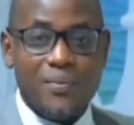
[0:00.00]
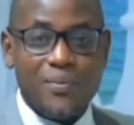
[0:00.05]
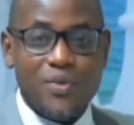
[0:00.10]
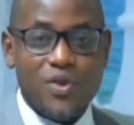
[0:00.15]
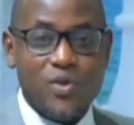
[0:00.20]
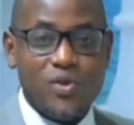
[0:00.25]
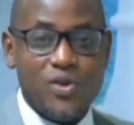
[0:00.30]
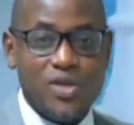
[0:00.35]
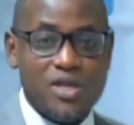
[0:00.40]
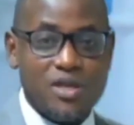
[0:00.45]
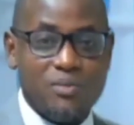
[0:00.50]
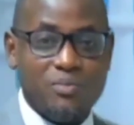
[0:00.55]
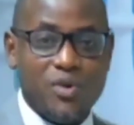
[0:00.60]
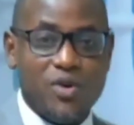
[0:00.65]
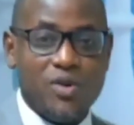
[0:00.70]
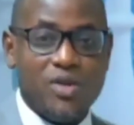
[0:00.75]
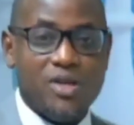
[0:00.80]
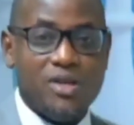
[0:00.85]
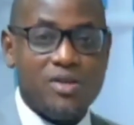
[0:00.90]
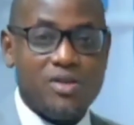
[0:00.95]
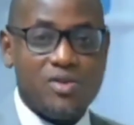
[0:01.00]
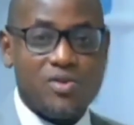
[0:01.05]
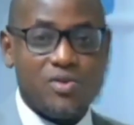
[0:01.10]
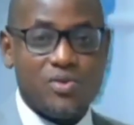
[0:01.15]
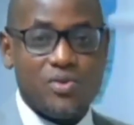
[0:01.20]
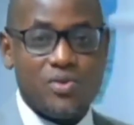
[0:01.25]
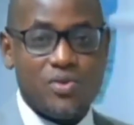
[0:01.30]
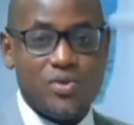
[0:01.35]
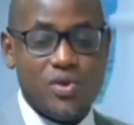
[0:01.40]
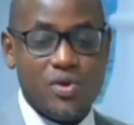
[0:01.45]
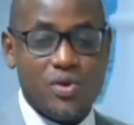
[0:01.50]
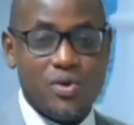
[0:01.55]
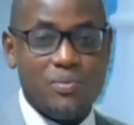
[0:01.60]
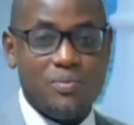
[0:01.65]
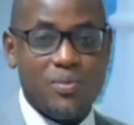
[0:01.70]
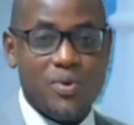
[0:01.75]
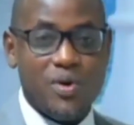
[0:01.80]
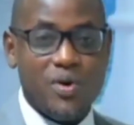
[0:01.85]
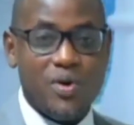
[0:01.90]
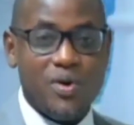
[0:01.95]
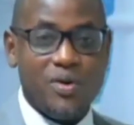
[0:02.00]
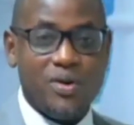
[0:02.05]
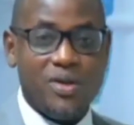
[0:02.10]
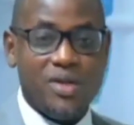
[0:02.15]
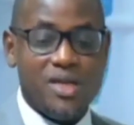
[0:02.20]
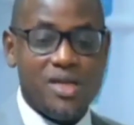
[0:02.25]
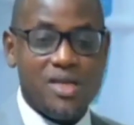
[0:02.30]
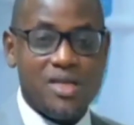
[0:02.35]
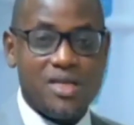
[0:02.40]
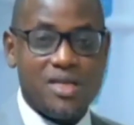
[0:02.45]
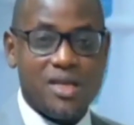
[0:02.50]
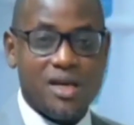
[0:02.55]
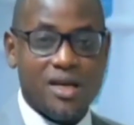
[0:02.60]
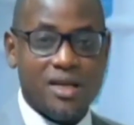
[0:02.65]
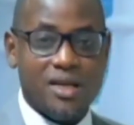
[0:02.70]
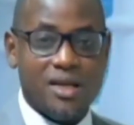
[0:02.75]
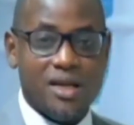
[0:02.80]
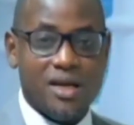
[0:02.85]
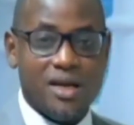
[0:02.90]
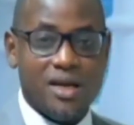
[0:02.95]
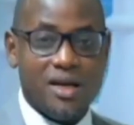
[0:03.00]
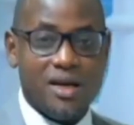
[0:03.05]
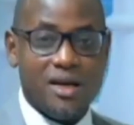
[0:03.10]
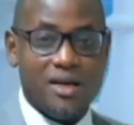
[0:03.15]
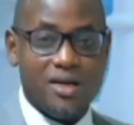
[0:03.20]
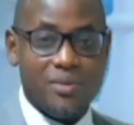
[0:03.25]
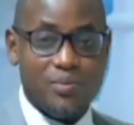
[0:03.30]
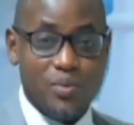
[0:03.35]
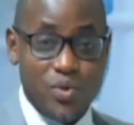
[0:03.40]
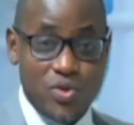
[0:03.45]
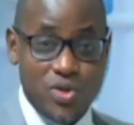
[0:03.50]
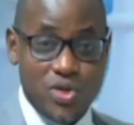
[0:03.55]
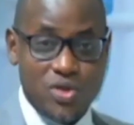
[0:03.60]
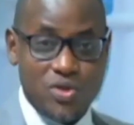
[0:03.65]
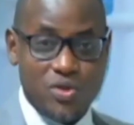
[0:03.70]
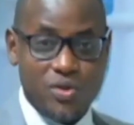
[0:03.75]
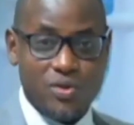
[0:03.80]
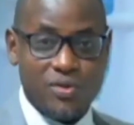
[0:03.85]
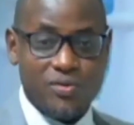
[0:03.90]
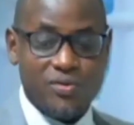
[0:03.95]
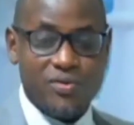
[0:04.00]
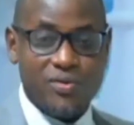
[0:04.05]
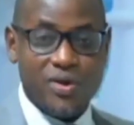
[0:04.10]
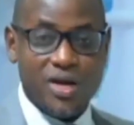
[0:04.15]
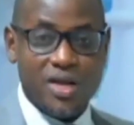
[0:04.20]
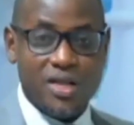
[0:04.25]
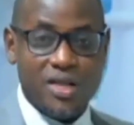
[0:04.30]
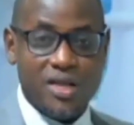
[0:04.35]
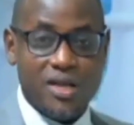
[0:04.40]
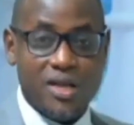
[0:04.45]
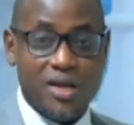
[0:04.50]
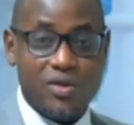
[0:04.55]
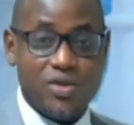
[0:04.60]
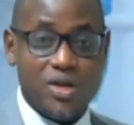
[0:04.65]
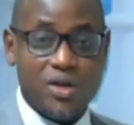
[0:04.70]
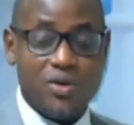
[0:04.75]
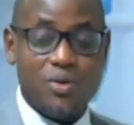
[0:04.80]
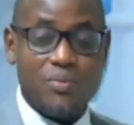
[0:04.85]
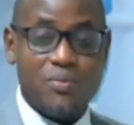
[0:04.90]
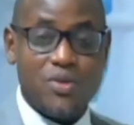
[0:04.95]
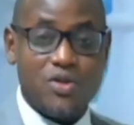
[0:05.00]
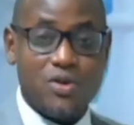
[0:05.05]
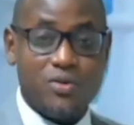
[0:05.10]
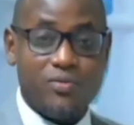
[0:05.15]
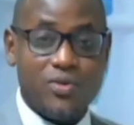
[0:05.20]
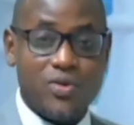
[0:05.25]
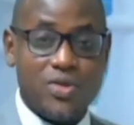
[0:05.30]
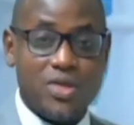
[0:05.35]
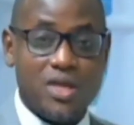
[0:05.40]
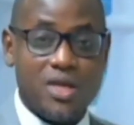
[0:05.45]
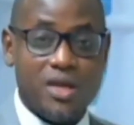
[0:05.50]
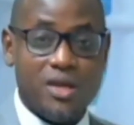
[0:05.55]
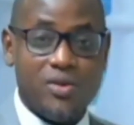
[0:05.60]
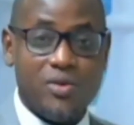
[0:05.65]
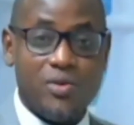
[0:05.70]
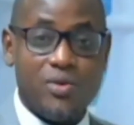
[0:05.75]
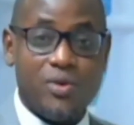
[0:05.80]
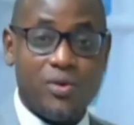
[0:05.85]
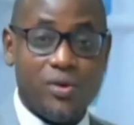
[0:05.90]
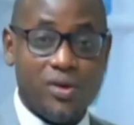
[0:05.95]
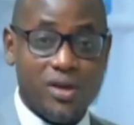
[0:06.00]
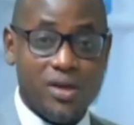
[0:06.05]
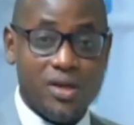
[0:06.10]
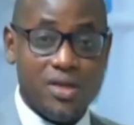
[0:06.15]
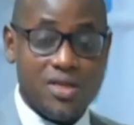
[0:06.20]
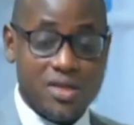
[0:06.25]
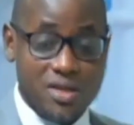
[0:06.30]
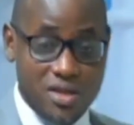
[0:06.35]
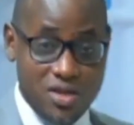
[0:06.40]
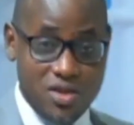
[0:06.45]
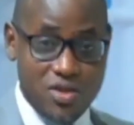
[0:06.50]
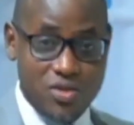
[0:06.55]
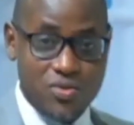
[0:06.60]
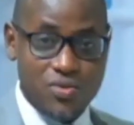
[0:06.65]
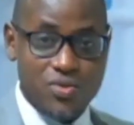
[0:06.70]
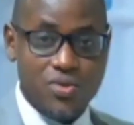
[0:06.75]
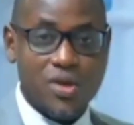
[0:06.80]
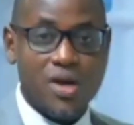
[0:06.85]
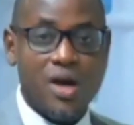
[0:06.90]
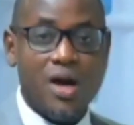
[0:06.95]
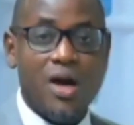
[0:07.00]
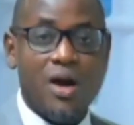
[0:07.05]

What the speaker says: So this morning, to talk more on this and the position of the Electoral Commission for Sierra Leone on these issues,